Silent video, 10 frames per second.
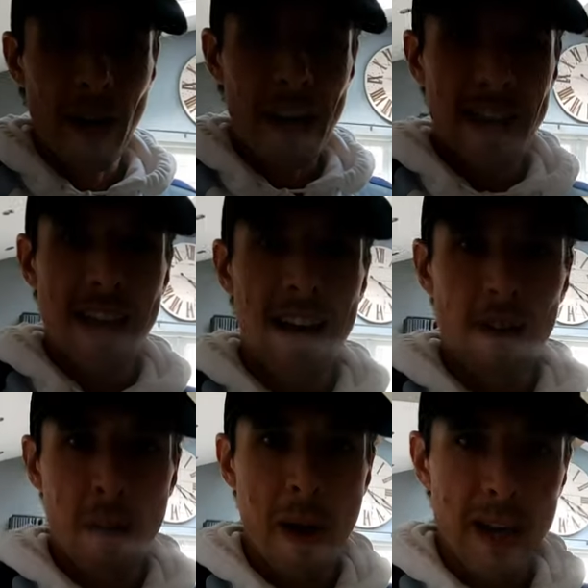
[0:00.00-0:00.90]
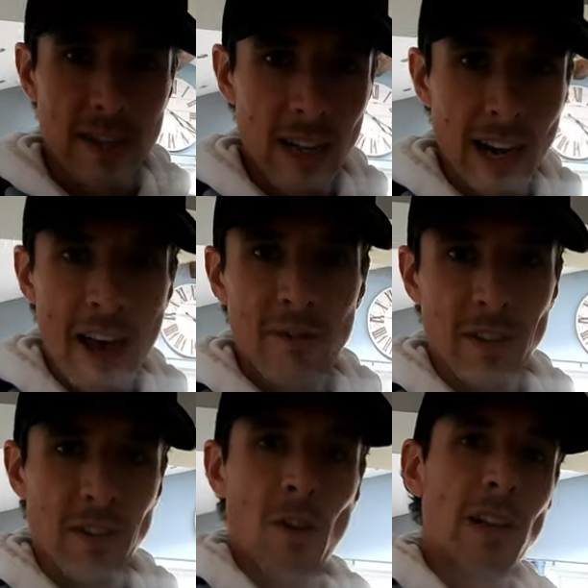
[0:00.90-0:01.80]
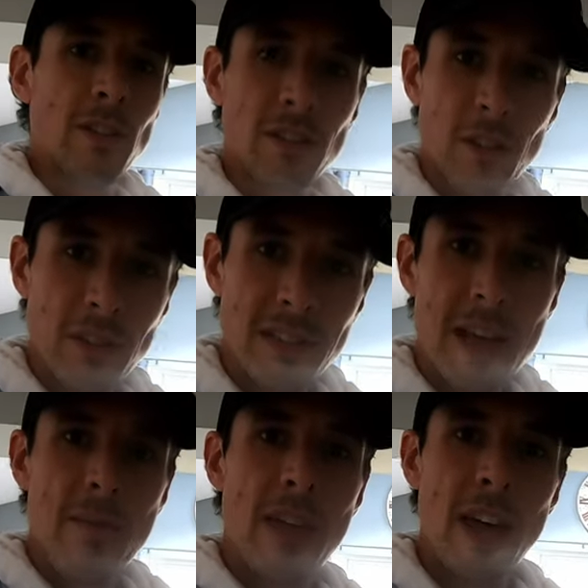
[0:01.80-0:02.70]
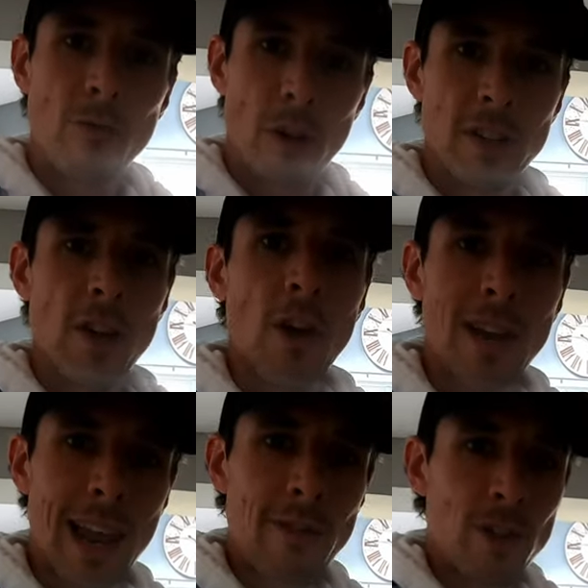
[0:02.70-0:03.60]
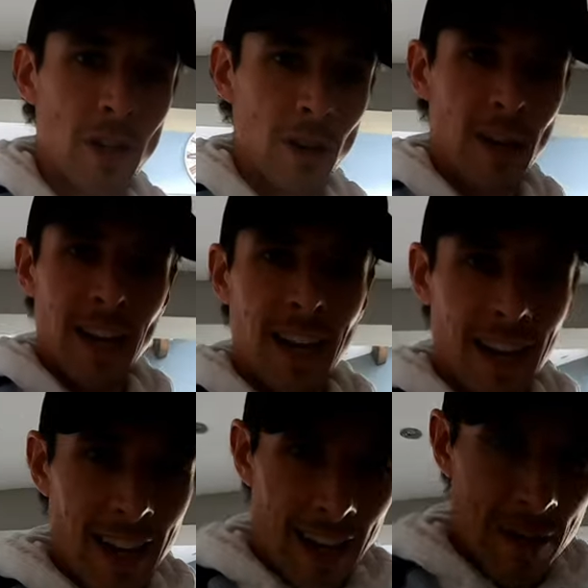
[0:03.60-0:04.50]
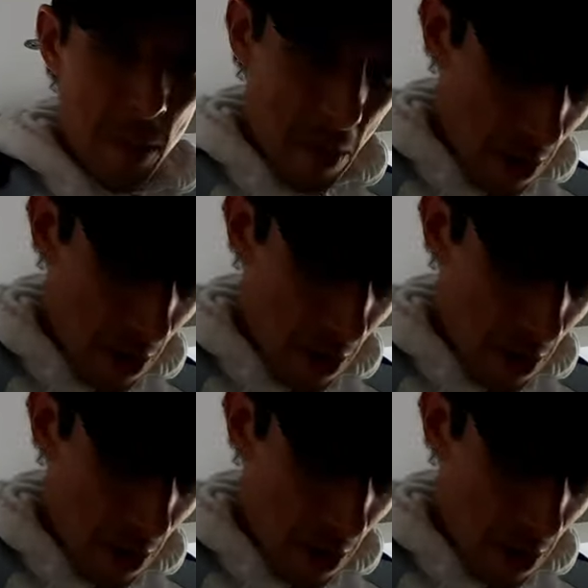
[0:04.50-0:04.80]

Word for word: place now compared to the left. And so I'll just do the same thing, runner's knot on the left shoe, it'll